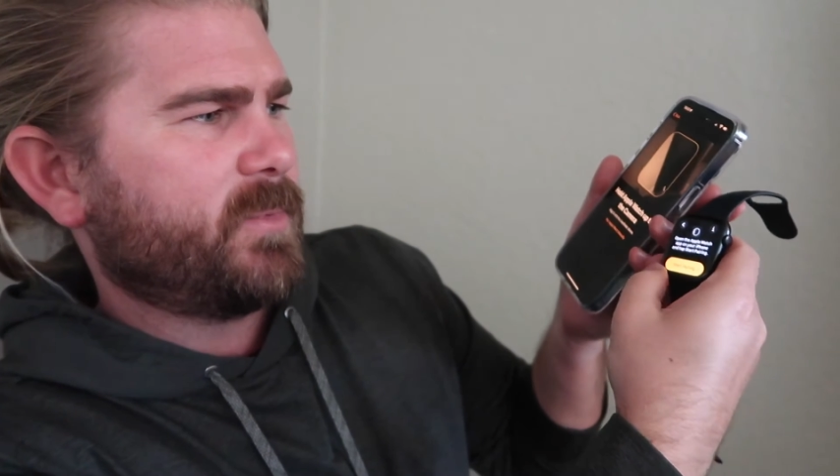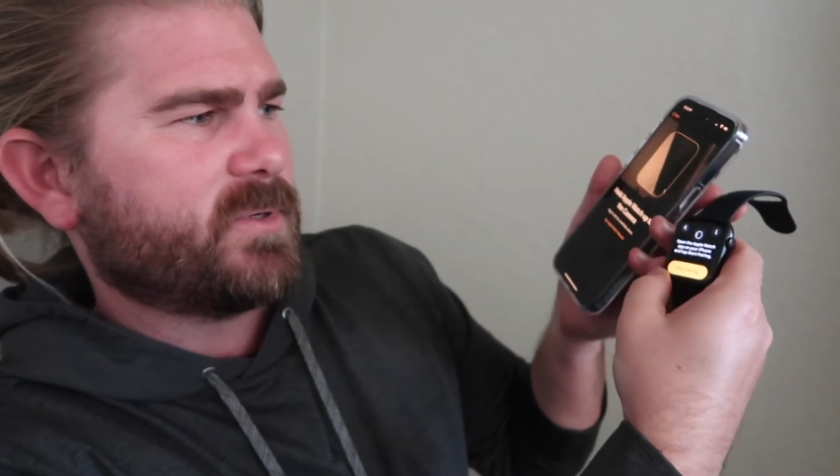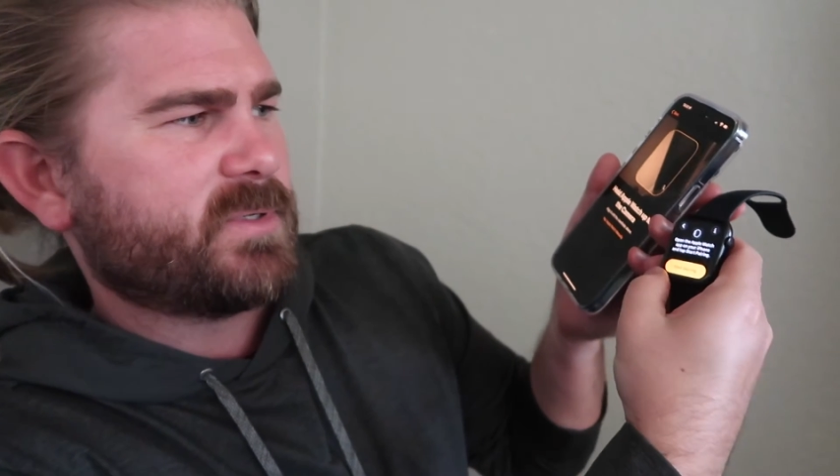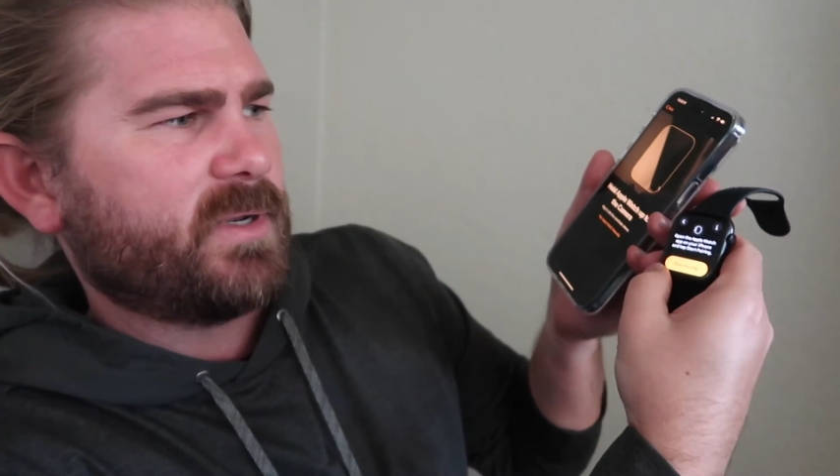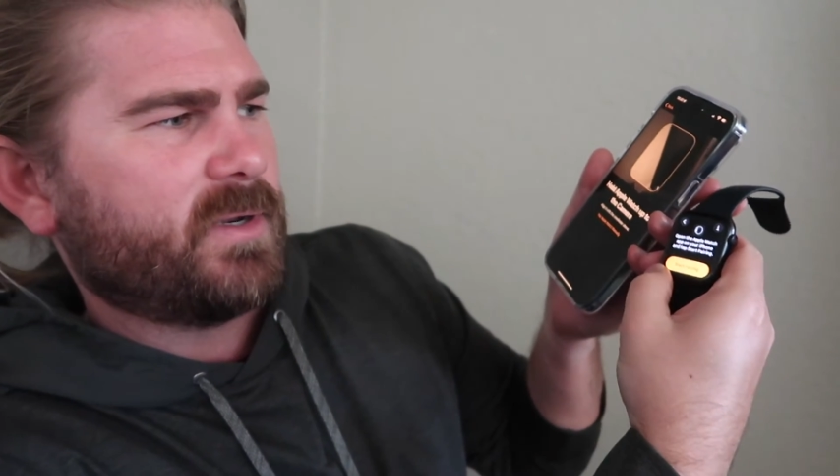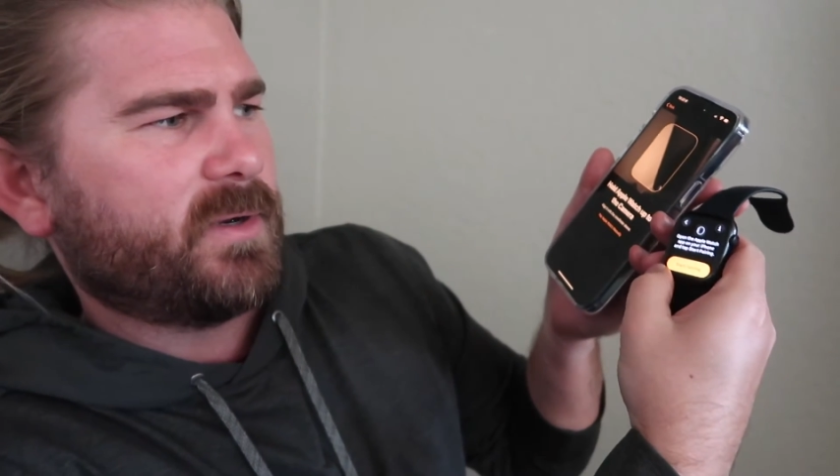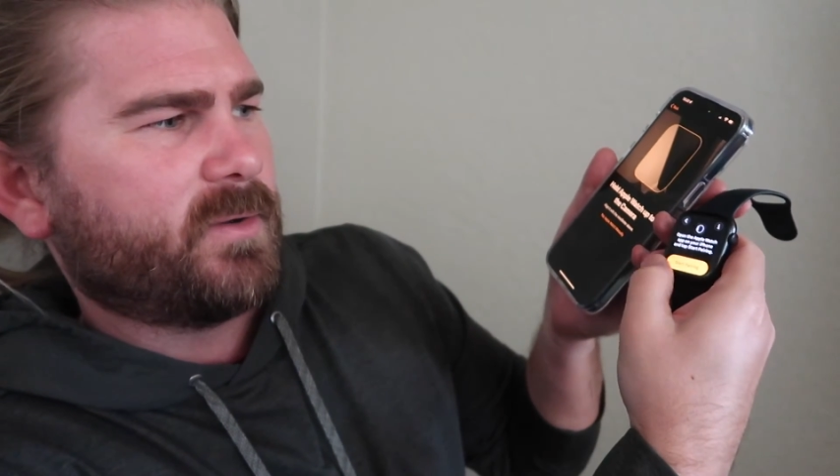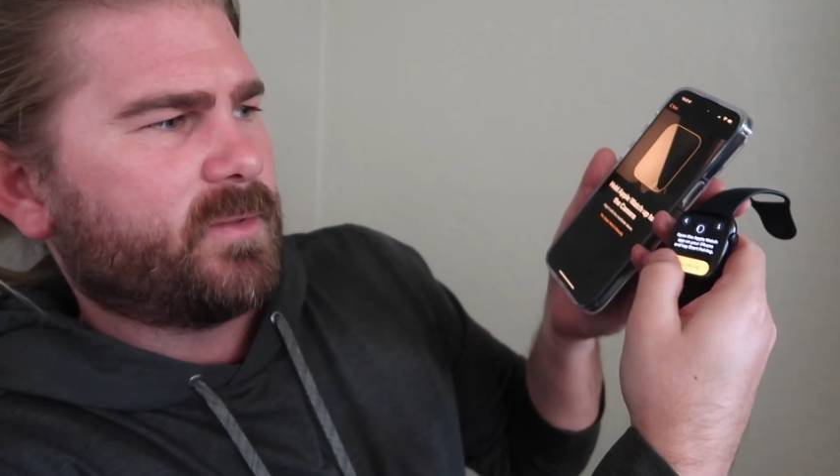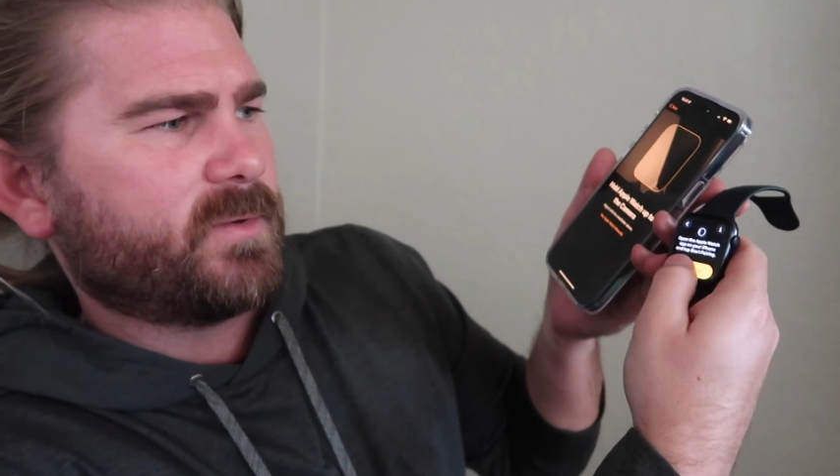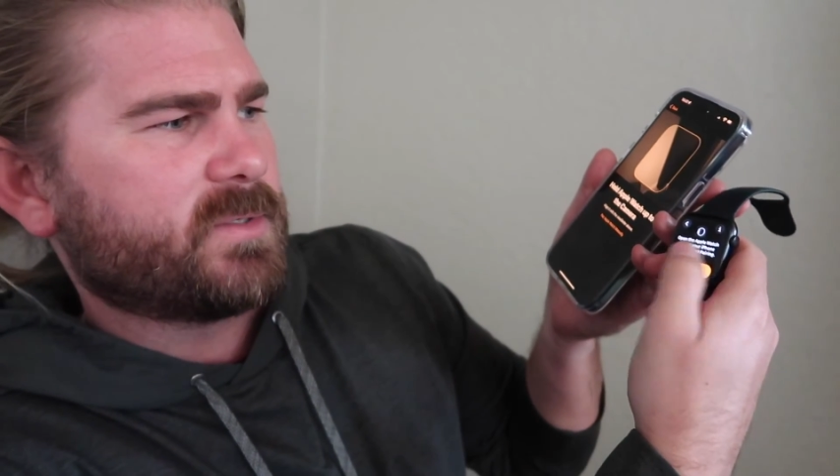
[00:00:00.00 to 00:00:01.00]
And you'll see
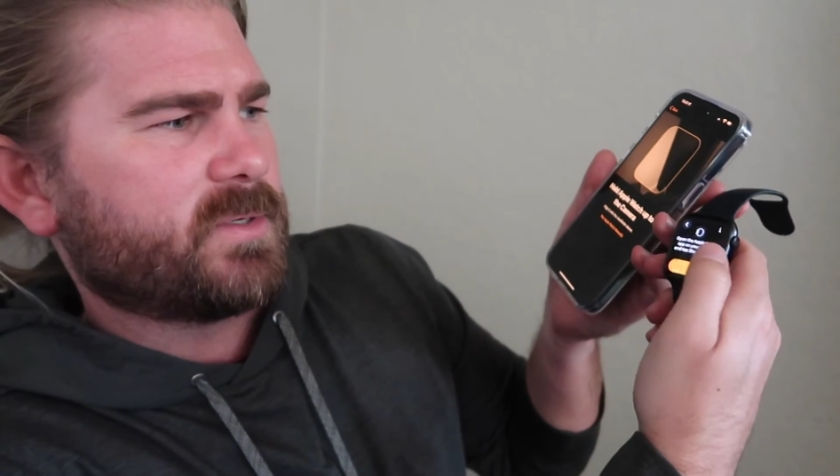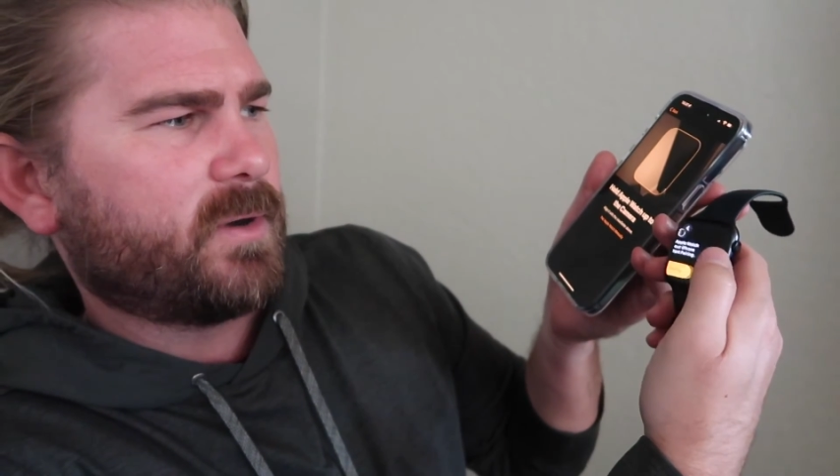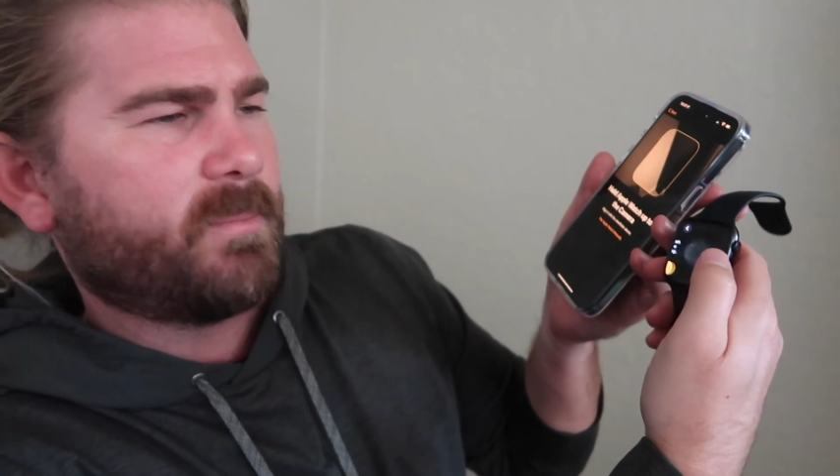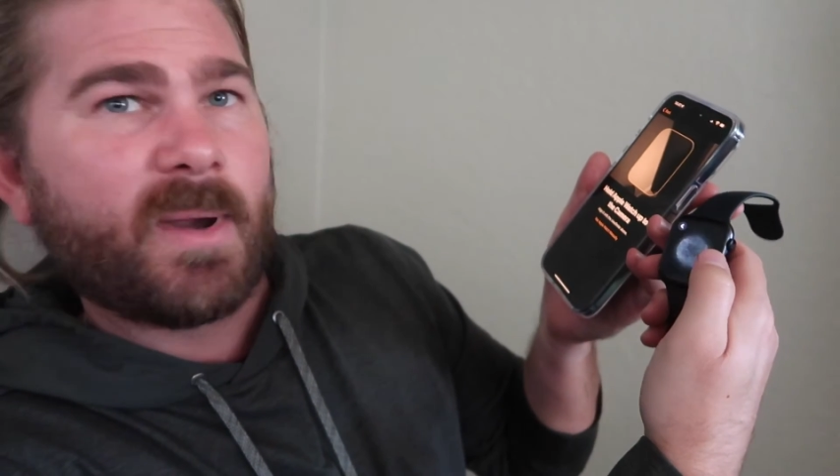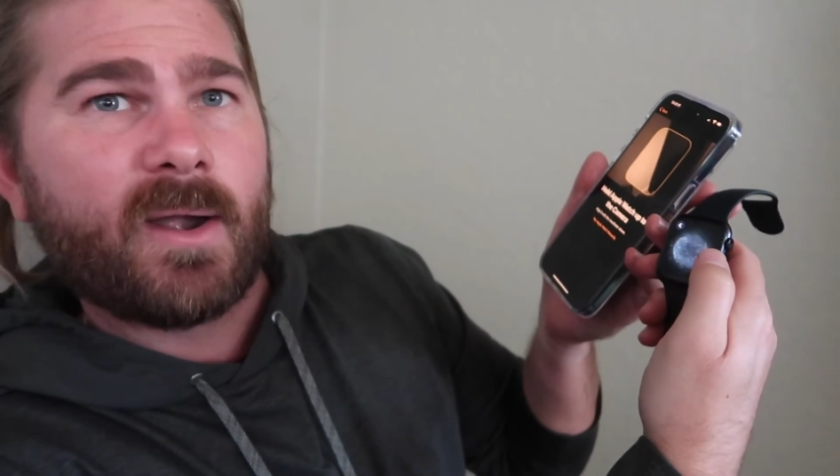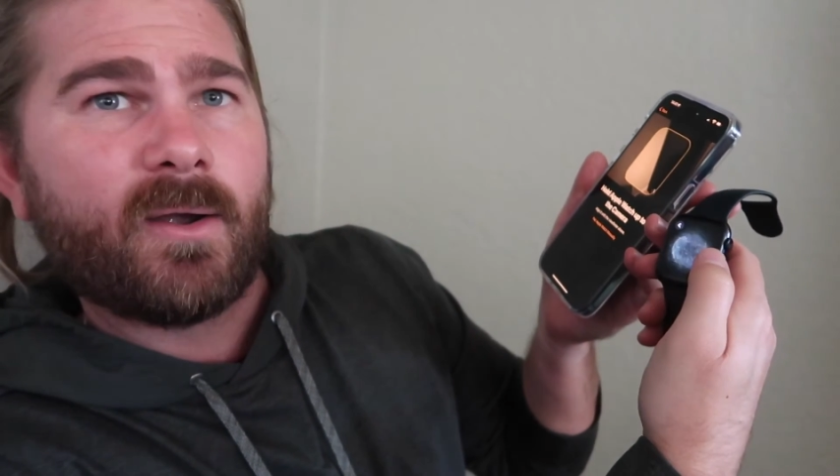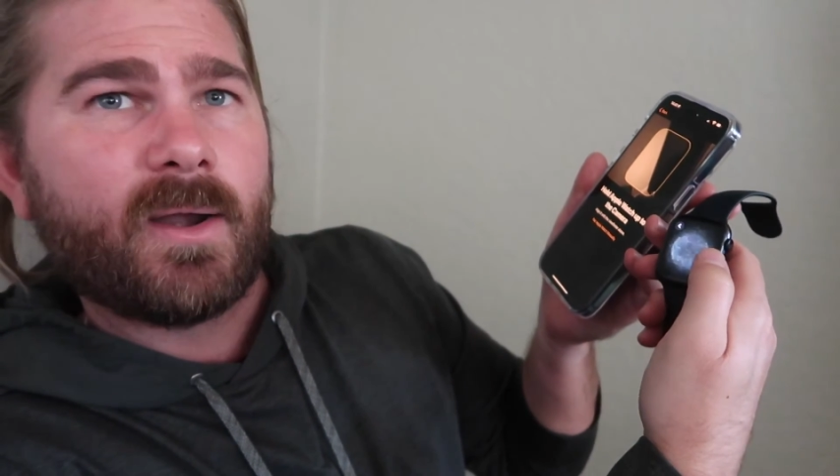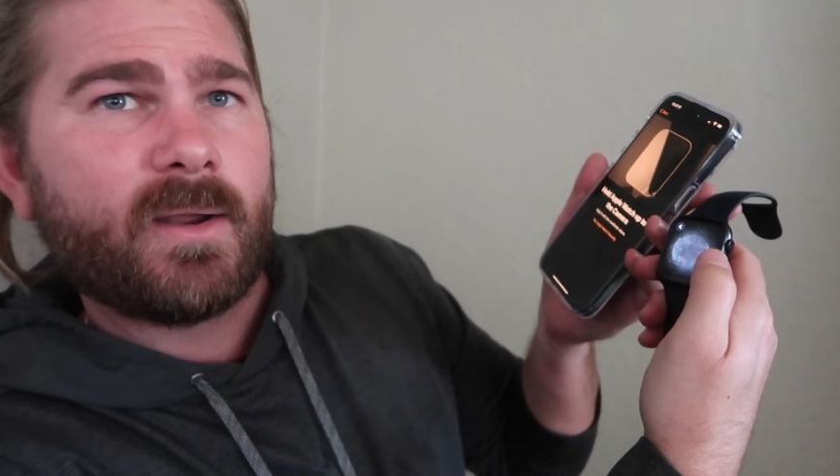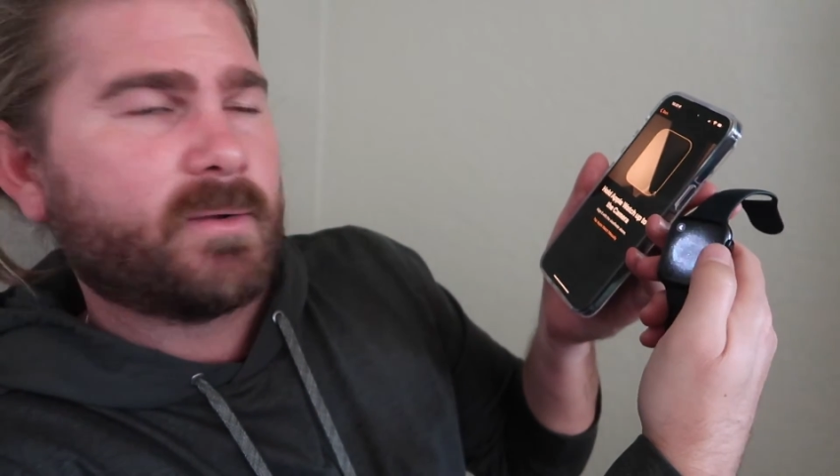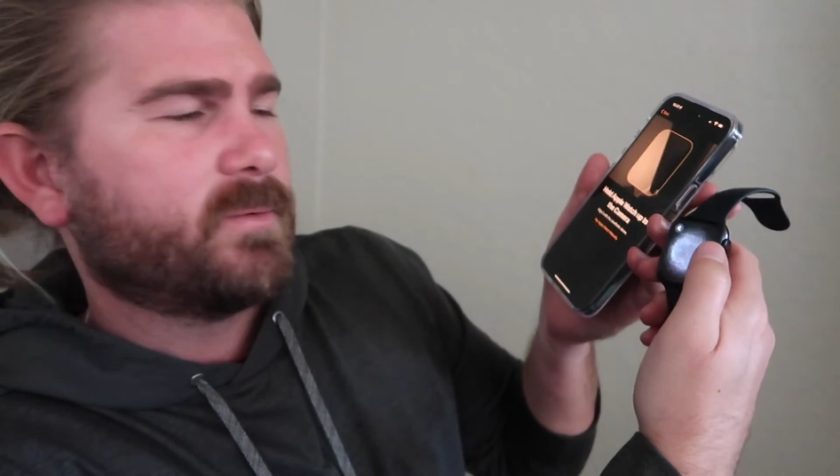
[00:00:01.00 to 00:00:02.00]
here the start
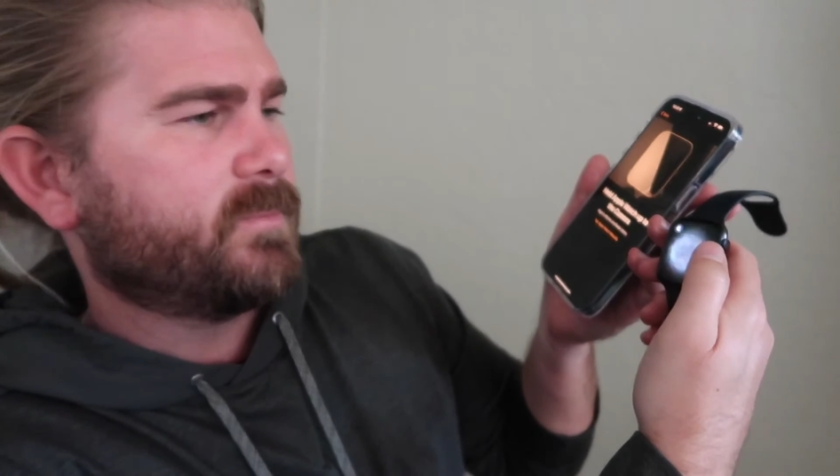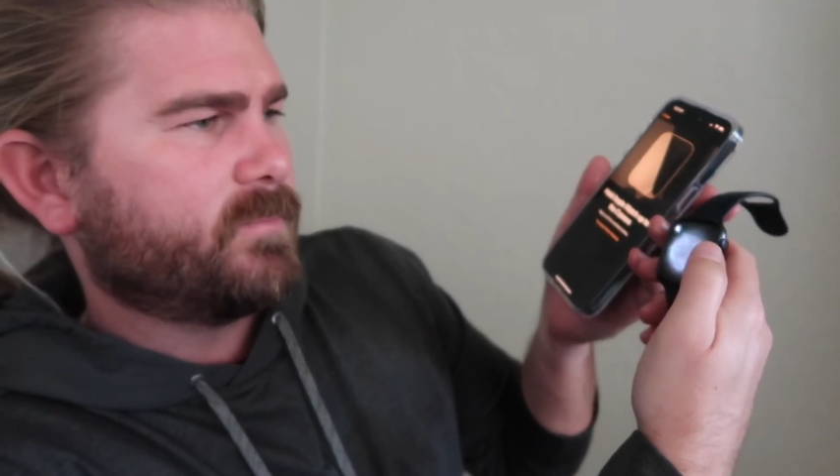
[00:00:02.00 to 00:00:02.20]
pairing.